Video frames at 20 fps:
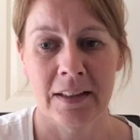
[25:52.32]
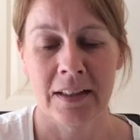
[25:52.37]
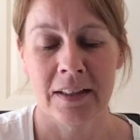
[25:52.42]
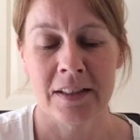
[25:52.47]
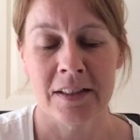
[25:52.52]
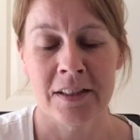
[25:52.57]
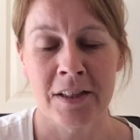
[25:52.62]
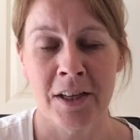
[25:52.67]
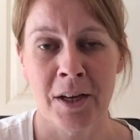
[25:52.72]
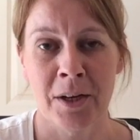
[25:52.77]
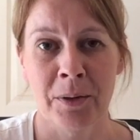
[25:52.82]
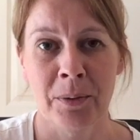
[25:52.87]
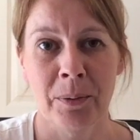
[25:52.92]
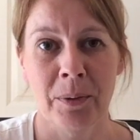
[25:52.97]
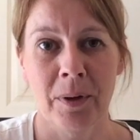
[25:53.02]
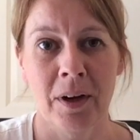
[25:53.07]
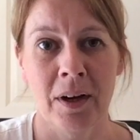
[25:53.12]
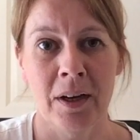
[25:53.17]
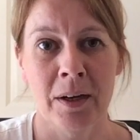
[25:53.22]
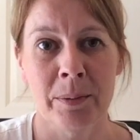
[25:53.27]
So
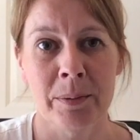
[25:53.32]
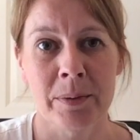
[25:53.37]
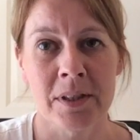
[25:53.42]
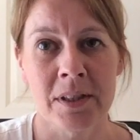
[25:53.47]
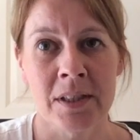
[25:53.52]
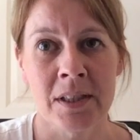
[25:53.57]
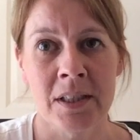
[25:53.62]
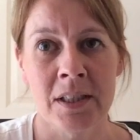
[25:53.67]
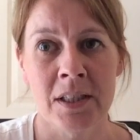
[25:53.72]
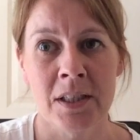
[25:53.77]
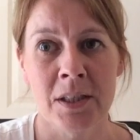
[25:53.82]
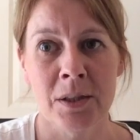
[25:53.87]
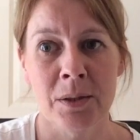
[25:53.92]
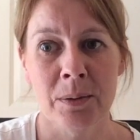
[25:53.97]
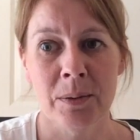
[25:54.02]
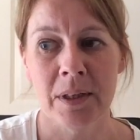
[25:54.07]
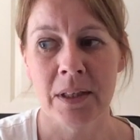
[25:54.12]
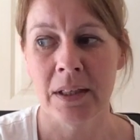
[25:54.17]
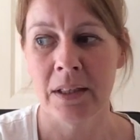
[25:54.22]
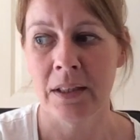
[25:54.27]
I will see
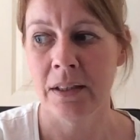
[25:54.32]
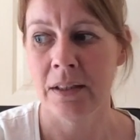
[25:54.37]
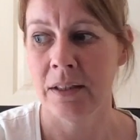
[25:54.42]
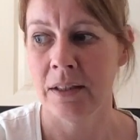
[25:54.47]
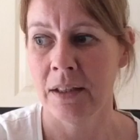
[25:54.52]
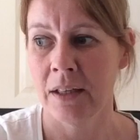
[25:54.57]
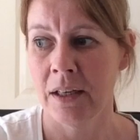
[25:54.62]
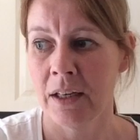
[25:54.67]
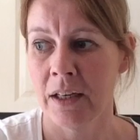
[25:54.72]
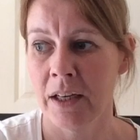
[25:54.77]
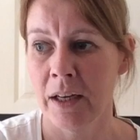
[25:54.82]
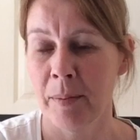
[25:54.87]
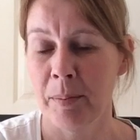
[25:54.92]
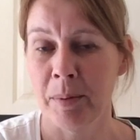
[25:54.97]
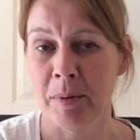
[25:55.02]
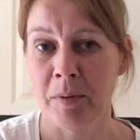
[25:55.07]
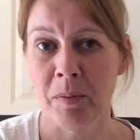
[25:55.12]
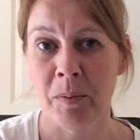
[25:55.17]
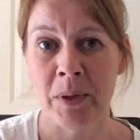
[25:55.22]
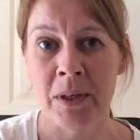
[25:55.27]
you in a
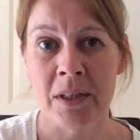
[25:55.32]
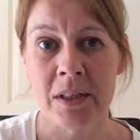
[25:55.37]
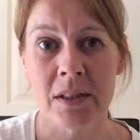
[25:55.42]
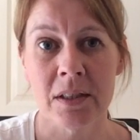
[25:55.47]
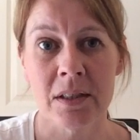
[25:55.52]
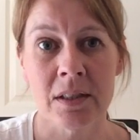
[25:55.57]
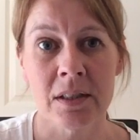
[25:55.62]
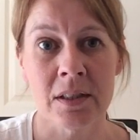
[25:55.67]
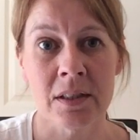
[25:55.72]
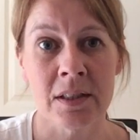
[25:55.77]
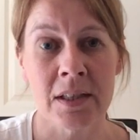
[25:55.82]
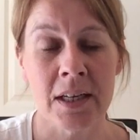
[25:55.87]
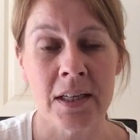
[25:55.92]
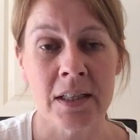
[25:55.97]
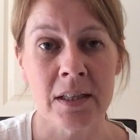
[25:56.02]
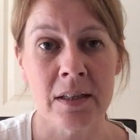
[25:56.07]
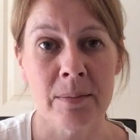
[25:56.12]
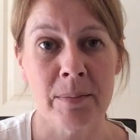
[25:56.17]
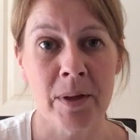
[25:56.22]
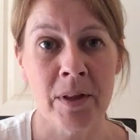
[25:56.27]
couple of weeks, the end
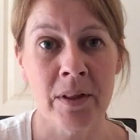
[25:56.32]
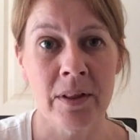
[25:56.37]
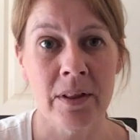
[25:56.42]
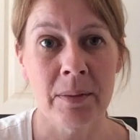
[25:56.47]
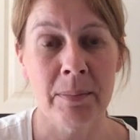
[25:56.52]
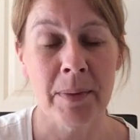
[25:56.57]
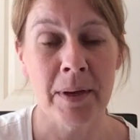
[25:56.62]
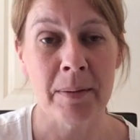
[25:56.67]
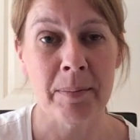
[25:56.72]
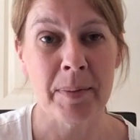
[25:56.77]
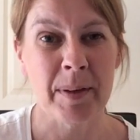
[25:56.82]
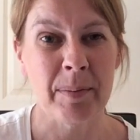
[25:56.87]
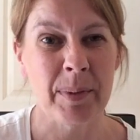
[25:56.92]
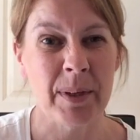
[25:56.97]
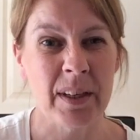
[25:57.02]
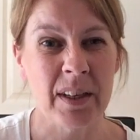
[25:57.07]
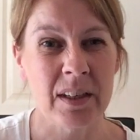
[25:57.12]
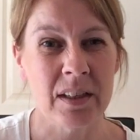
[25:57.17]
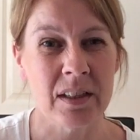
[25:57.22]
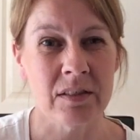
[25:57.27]
of the month, maybe
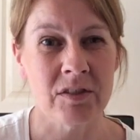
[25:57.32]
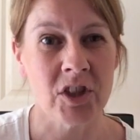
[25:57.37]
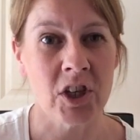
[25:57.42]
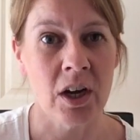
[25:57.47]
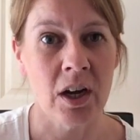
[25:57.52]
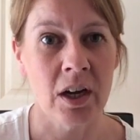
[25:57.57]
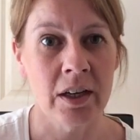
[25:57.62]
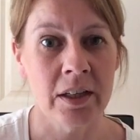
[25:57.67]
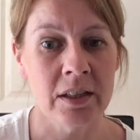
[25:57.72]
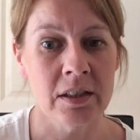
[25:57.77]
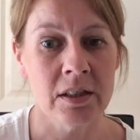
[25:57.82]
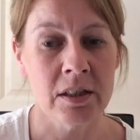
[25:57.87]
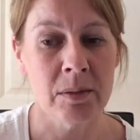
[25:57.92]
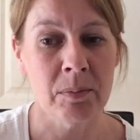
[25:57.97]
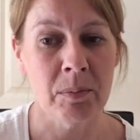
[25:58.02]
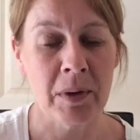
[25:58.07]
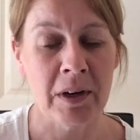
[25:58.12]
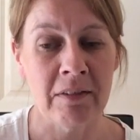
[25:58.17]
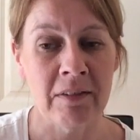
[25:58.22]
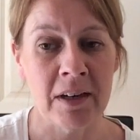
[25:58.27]
beginning of July,
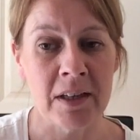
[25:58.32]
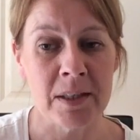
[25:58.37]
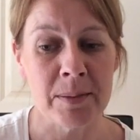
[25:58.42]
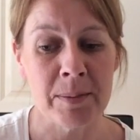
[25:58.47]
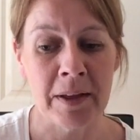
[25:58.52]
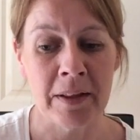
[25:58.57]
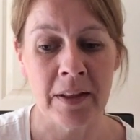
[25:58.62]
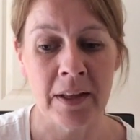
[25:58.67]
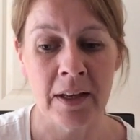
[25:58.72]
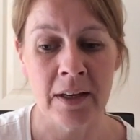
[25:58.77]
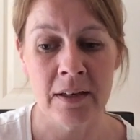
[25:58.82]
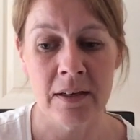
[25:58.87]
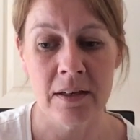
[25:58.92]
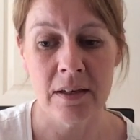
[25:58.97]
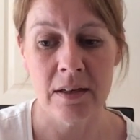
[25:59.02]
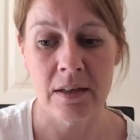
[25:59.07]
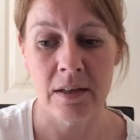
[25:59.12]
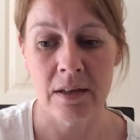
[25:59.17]
somewhere around about then.